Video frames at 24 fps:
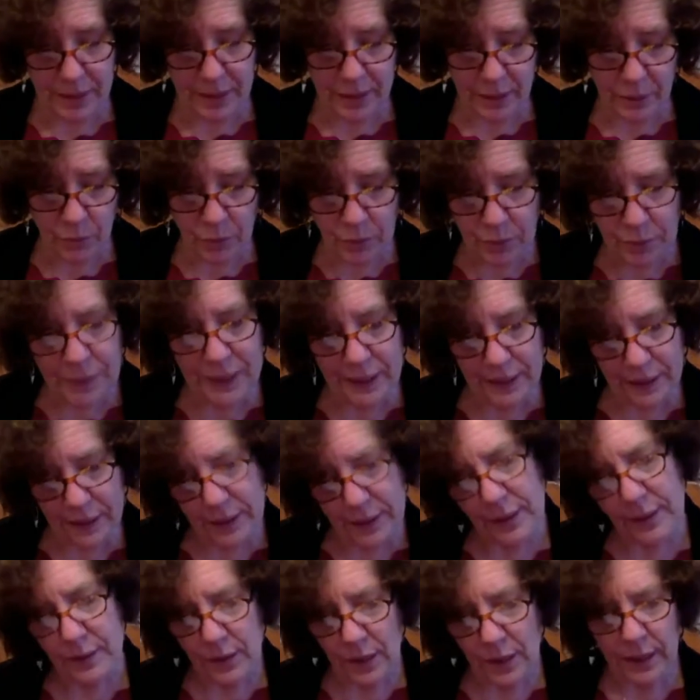And we'll be
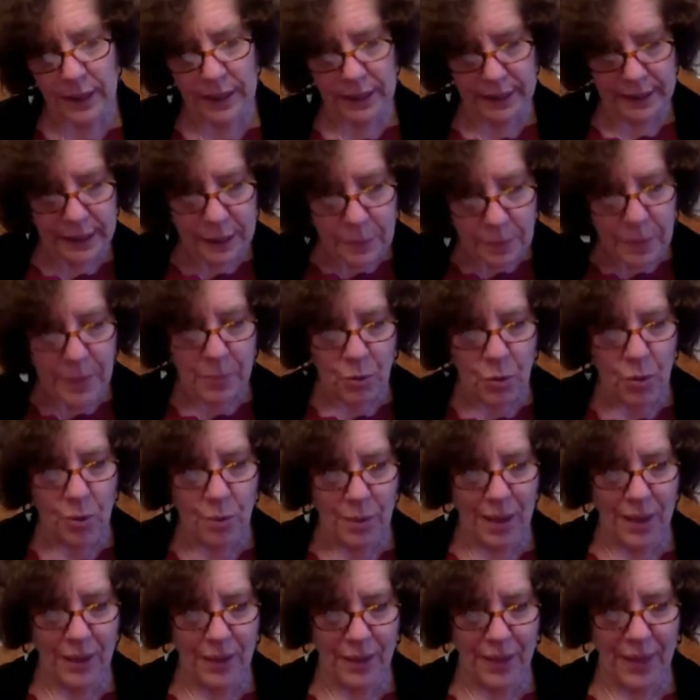talking a little bit more
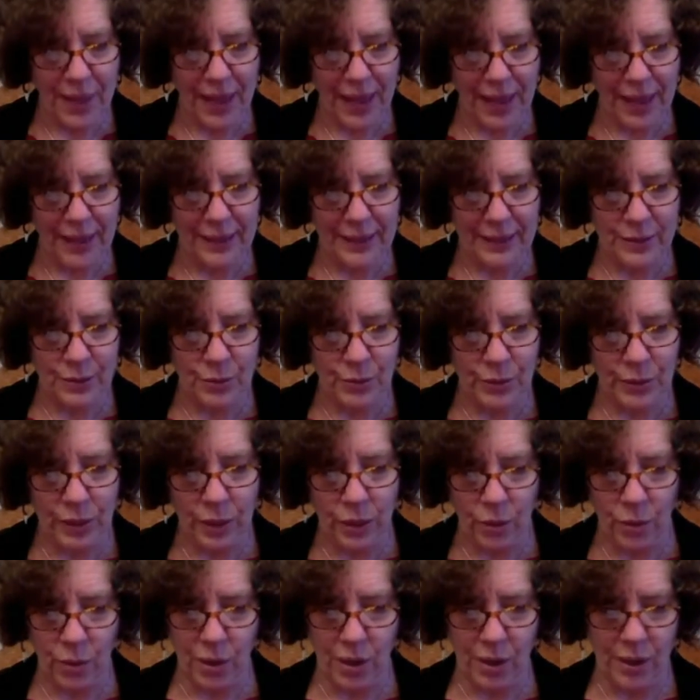about that as we go
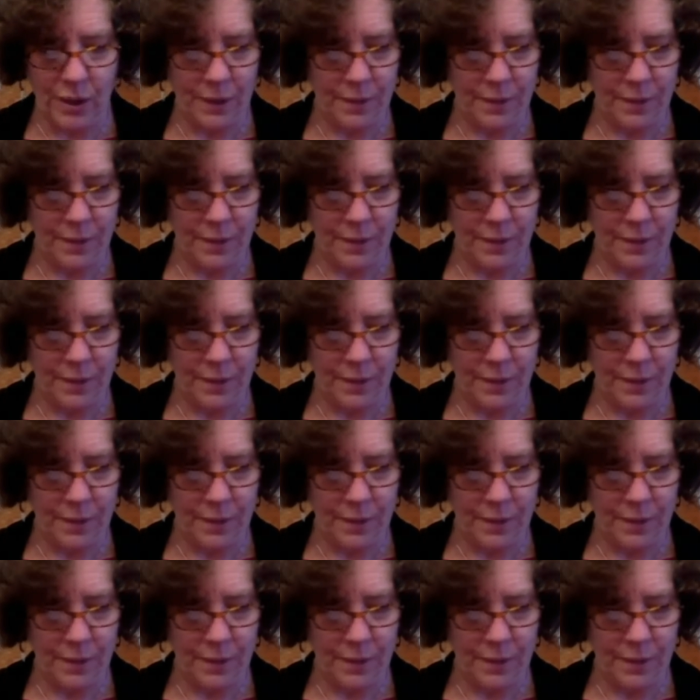on.